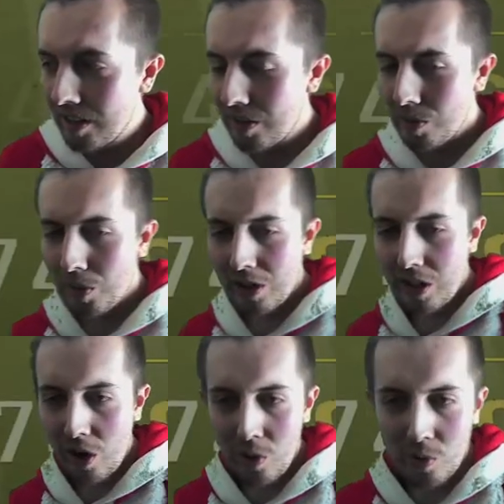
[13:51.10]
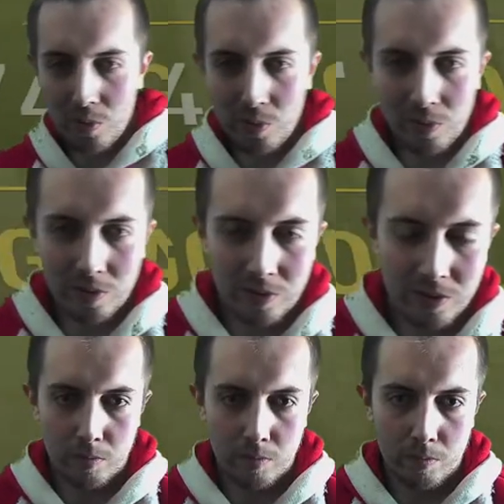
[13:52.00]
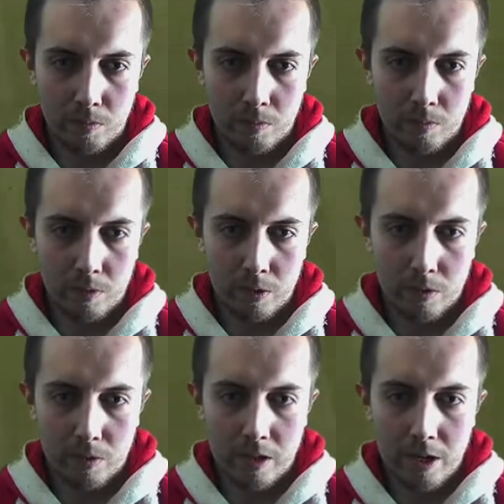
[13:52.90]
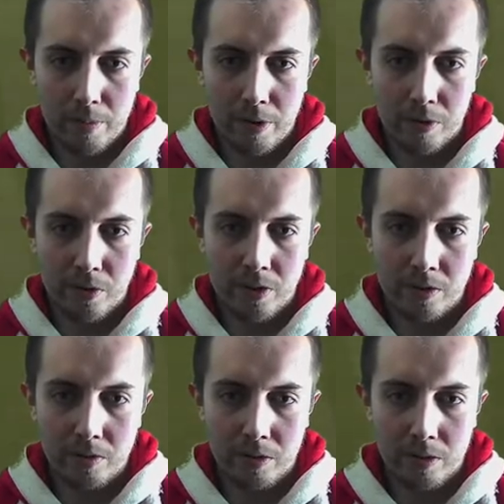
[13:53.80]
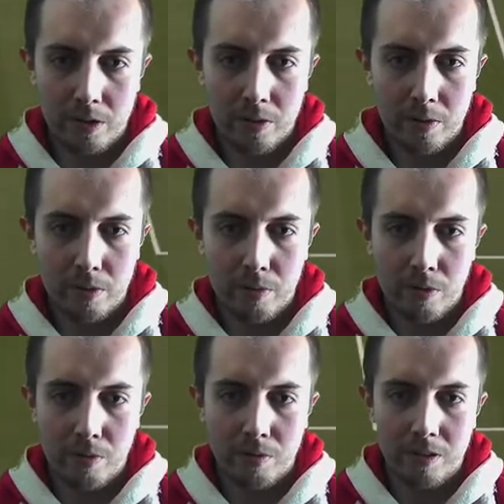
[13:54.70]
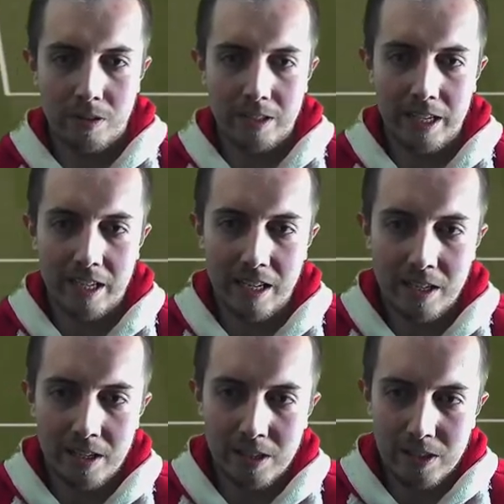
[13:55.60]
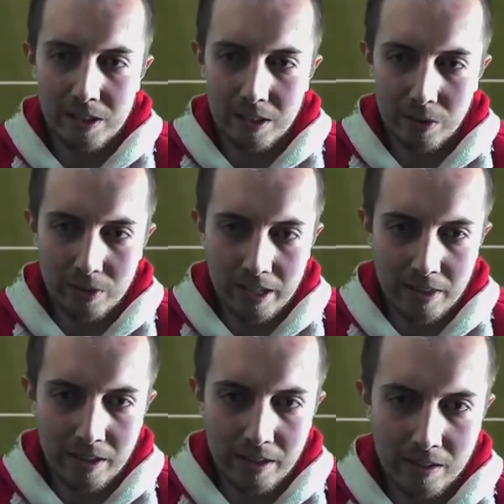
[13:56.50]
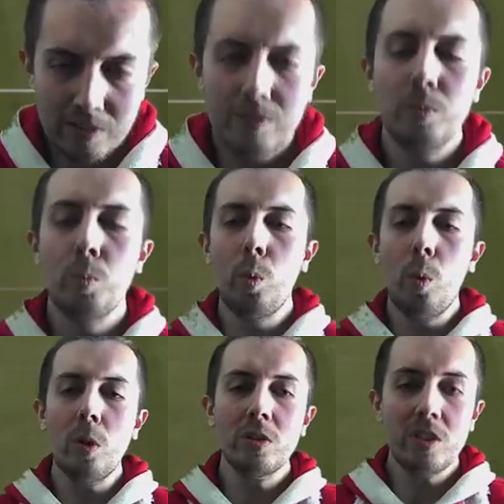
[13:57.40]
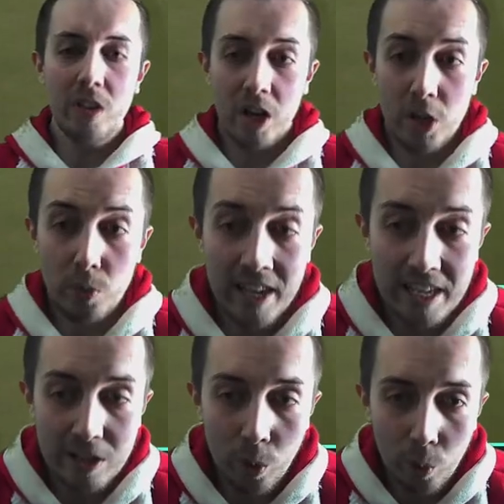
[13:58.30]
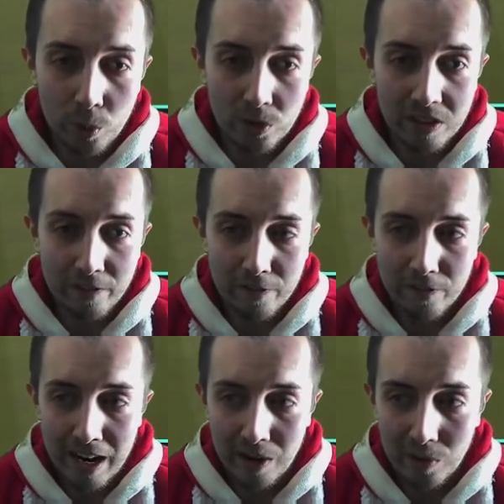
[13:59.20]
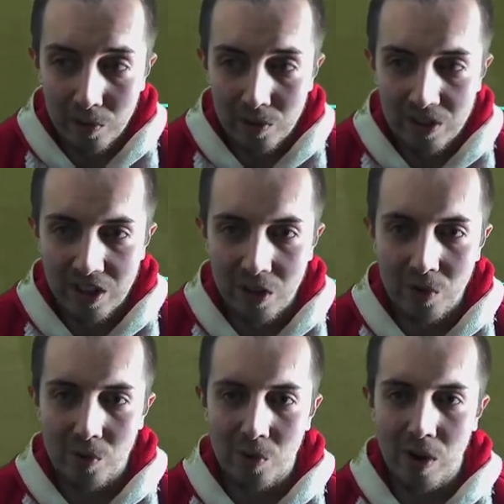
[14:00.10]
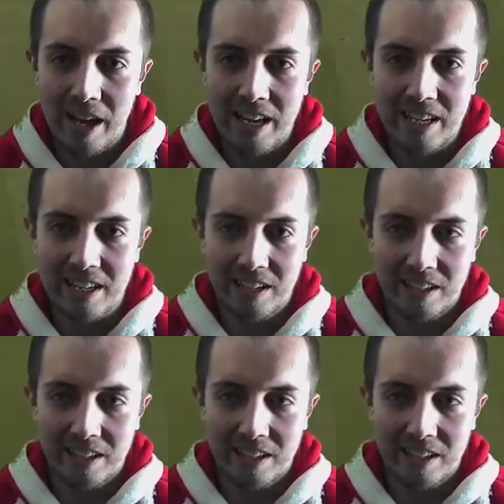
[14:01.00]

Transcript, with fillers: What a goal. Diego Maradona going on through. Can he go on, get there? What? Are you? He caused the foul? No way.